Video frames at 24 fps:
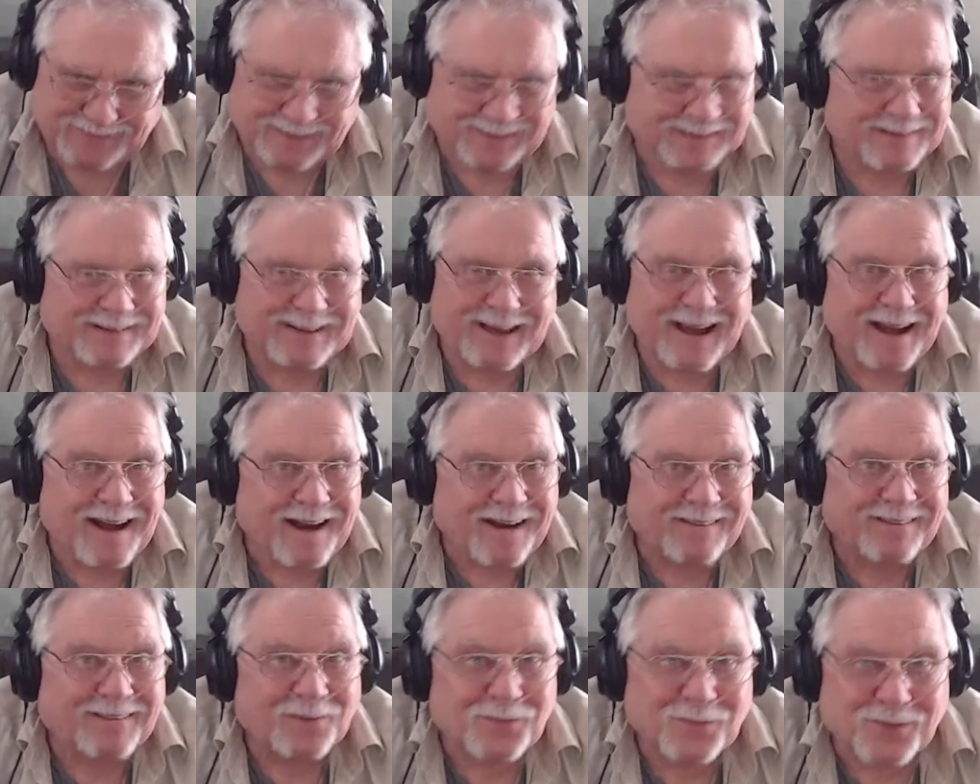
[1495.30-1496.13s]

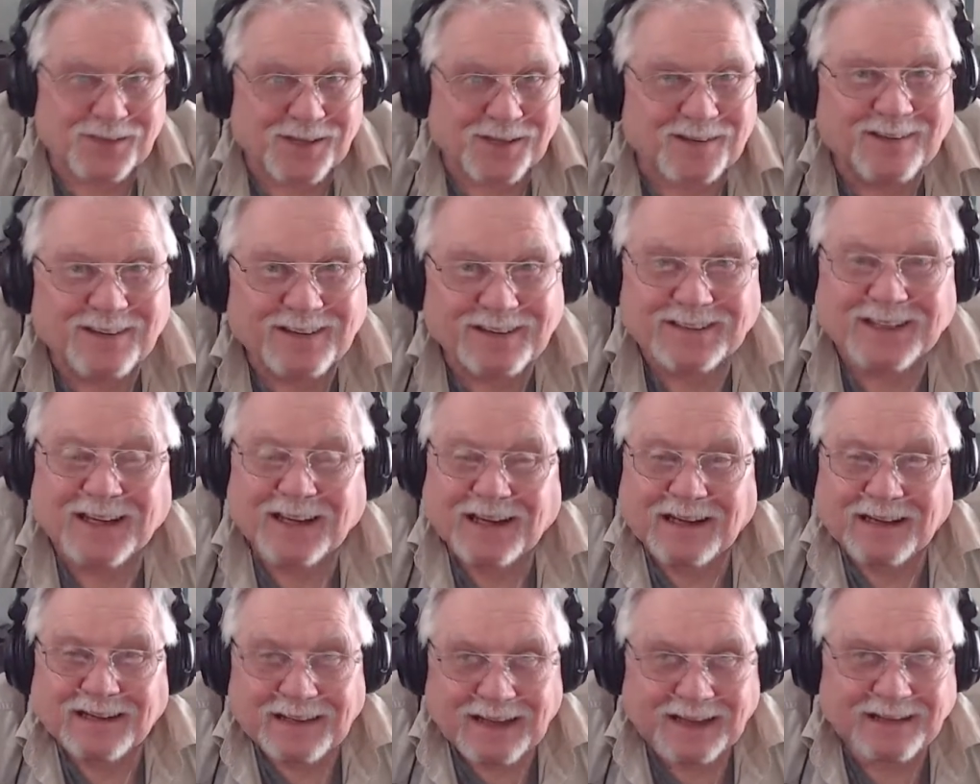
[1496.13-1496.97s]
I'm serious.
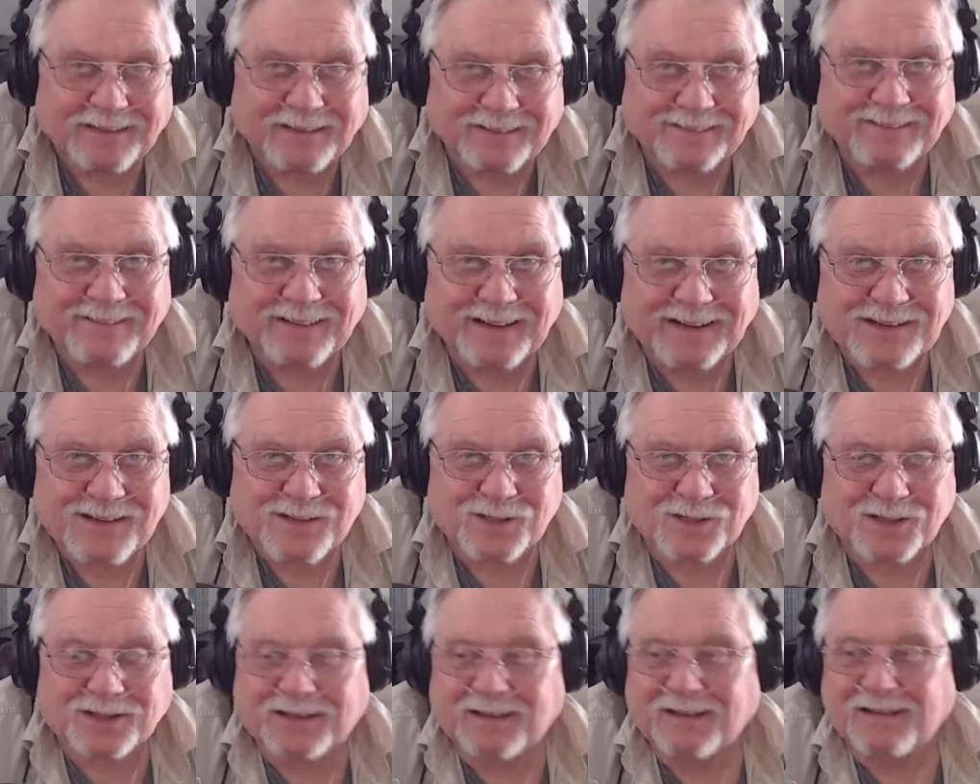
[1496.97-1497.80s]
They do that
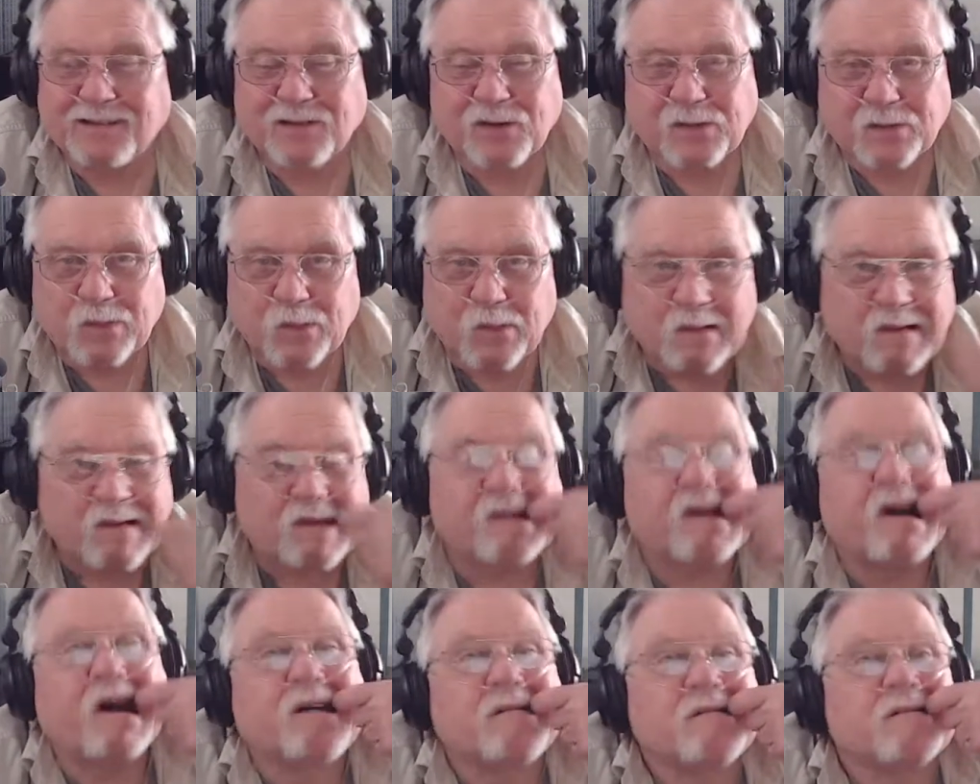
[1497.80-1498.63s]
shit. They get
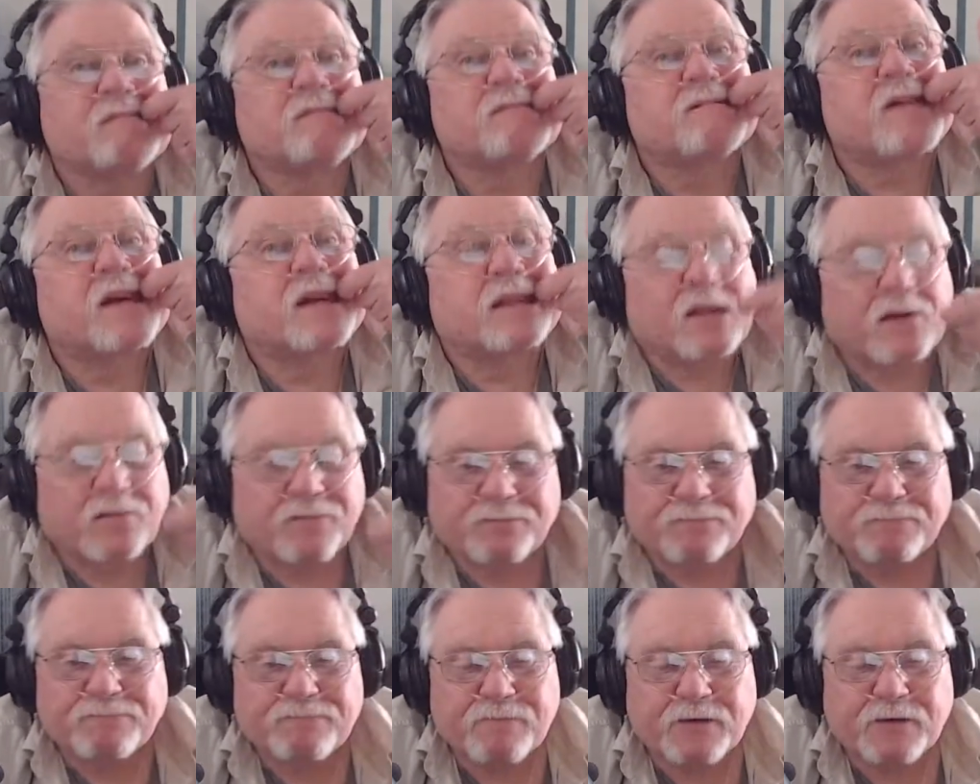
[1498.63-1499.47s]
the
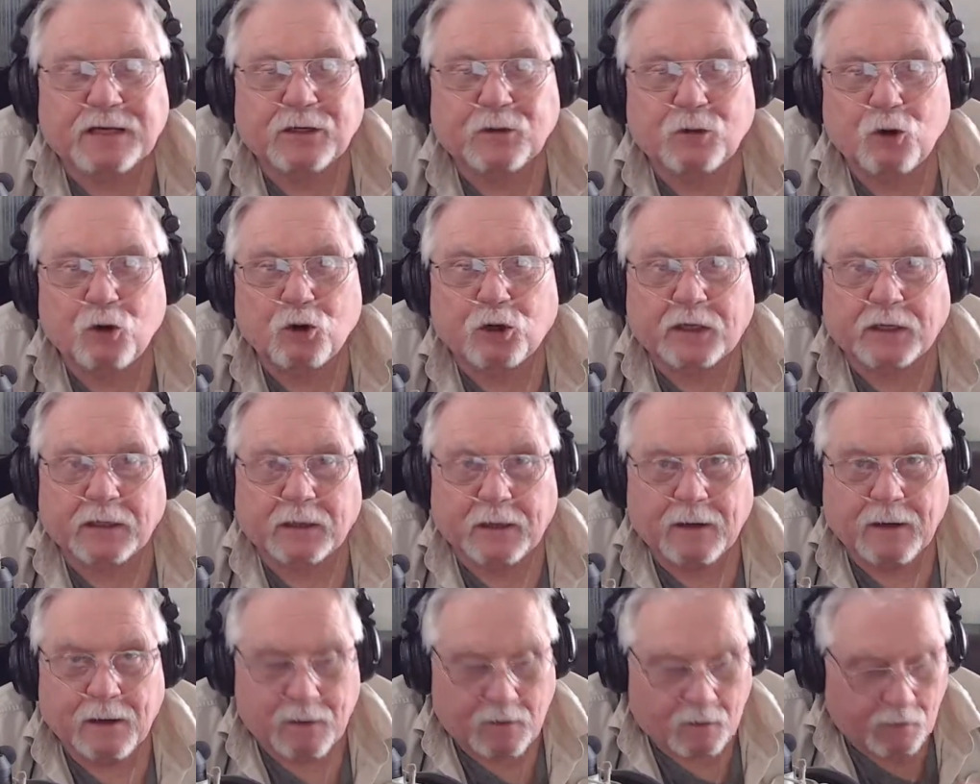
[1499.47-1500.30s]
freaking hook in
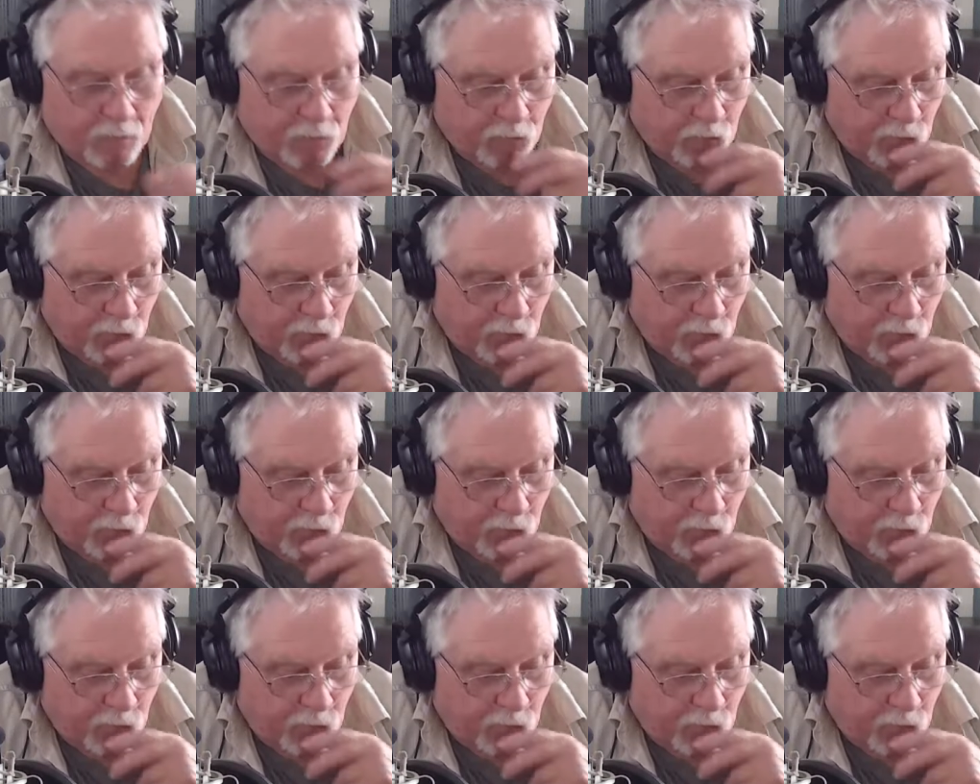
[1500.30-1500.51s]
there.